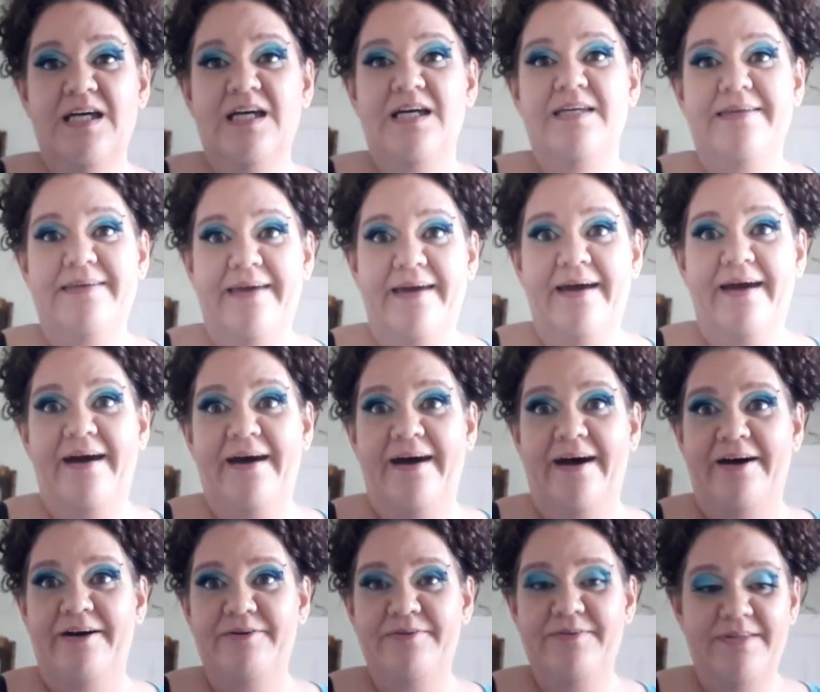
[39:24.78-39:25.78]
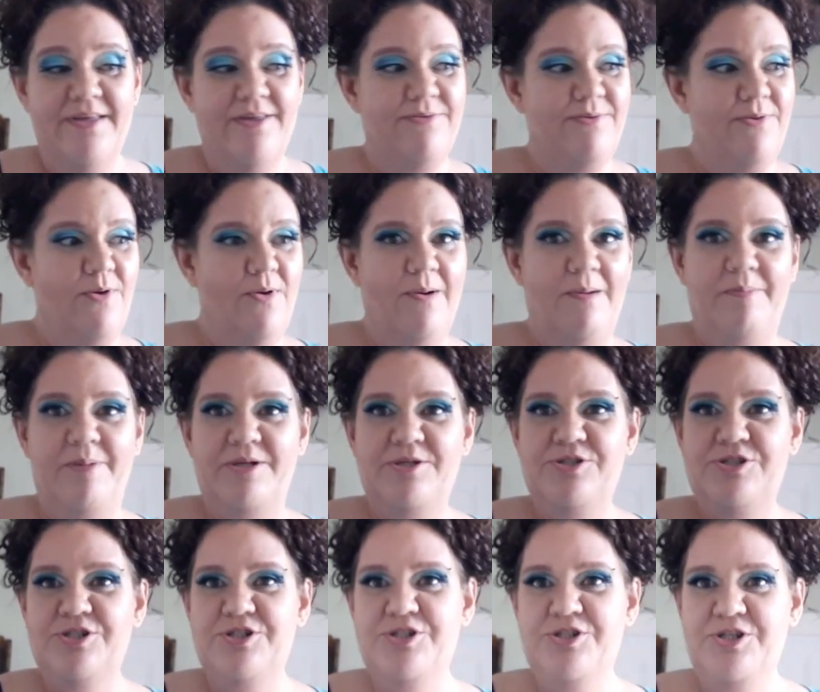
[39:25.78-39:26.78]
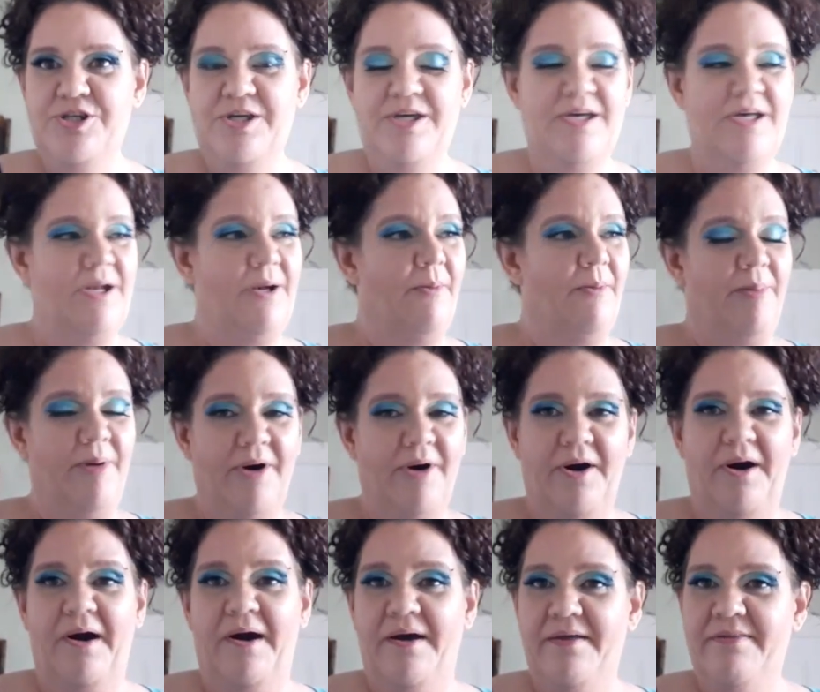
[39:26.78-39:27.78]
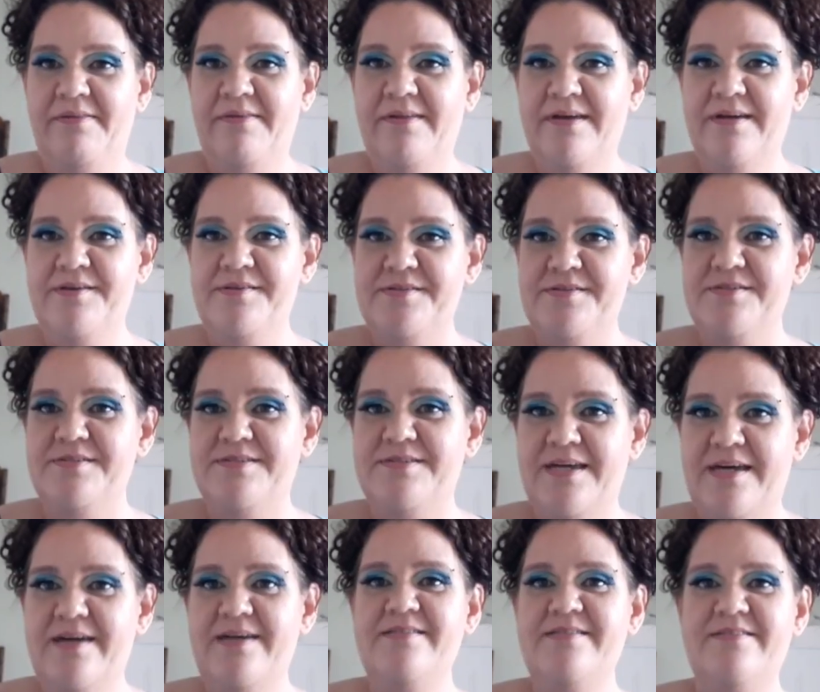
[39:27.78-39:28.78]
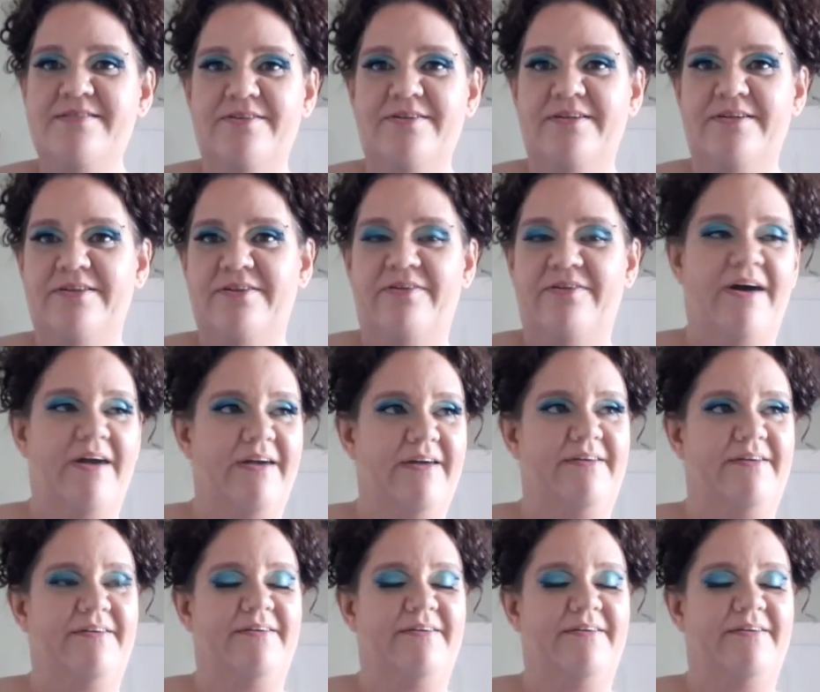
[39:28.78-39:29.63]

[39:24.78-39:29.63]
Yeah, when they throw a bunch of shit in a pot and think it's gonna taste good, like,